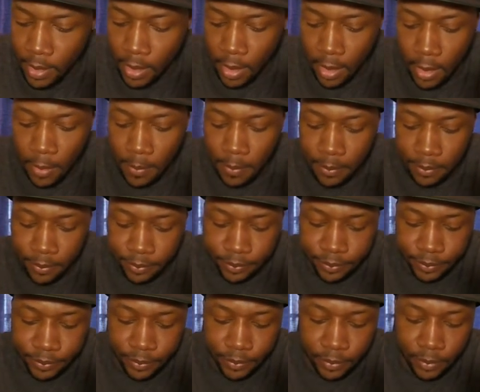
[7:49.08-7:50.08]
Uh,
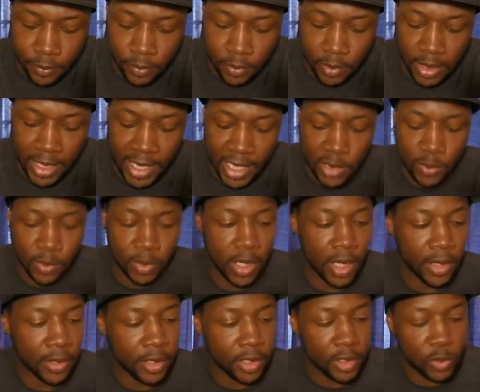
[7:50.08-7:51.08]
Last but
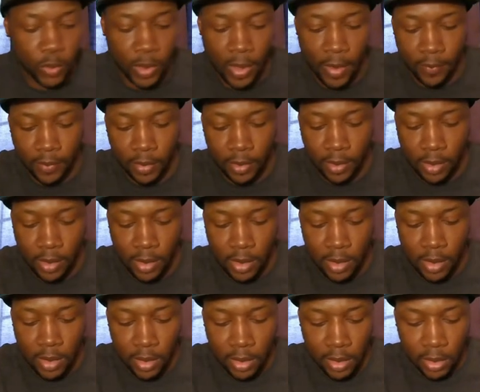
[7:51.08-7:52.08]
not least, we have the
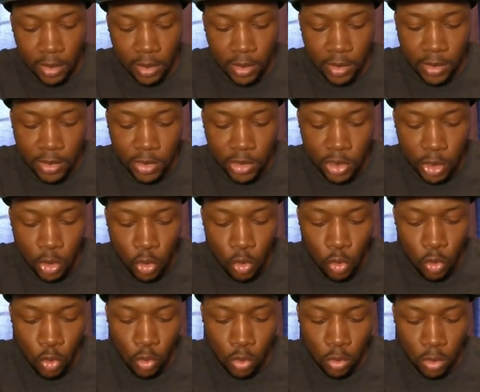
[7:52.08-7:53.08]

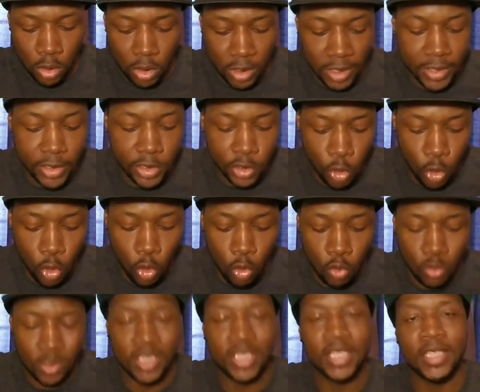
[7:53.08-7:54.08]
Glenzo
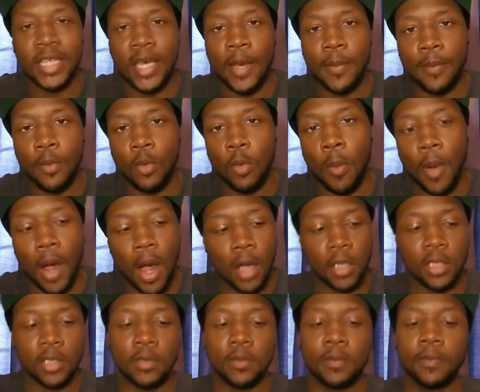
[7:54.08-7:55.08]
Glenzo sample
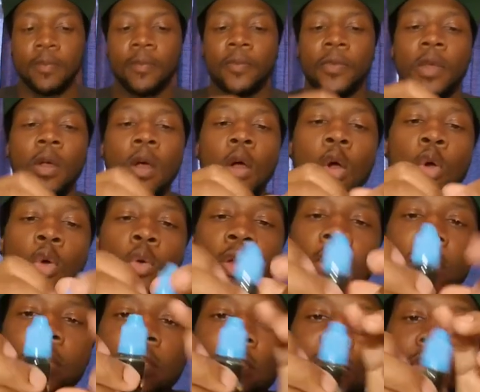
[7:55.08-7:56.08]
box.
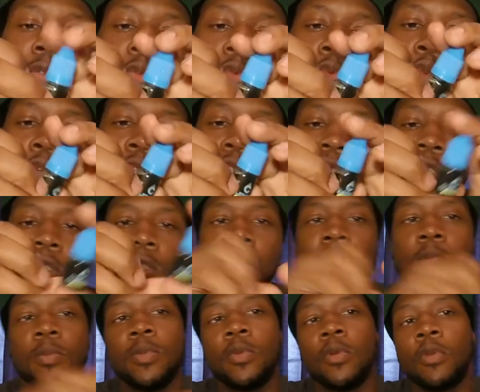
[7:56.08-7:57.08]
Always want to
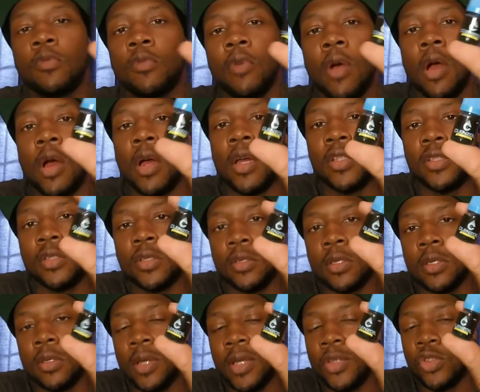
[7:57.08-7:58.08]
keep your rods,
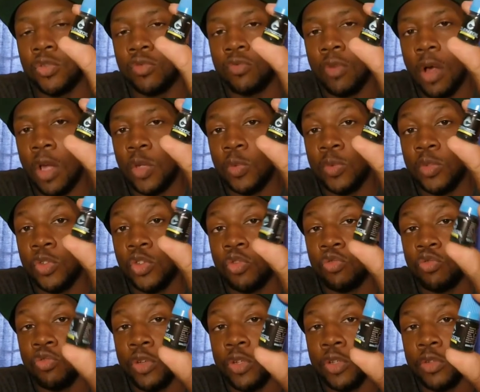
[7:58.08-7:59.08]
not your rods, but your
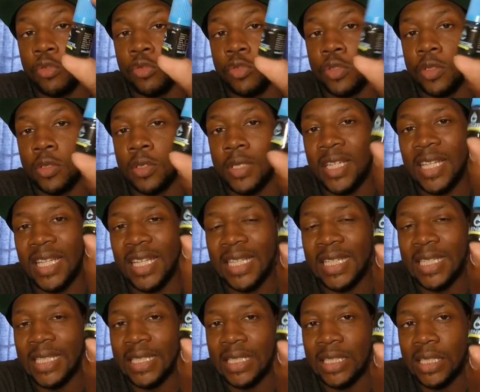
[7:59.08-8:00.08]
reels
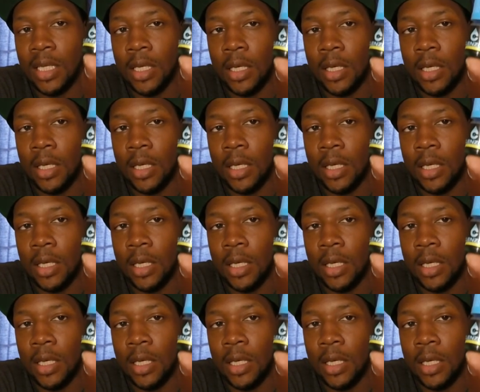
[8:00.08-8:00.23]
clean.